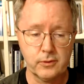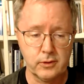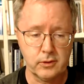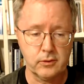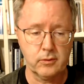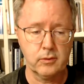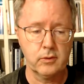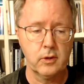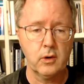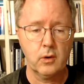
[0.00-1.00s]
2,
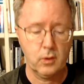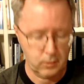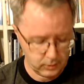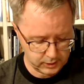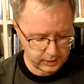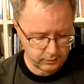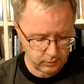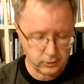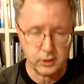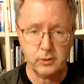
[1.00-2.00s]
or would
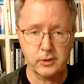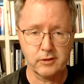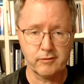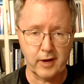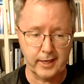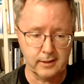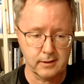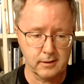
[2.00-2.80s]
0 2 suffice?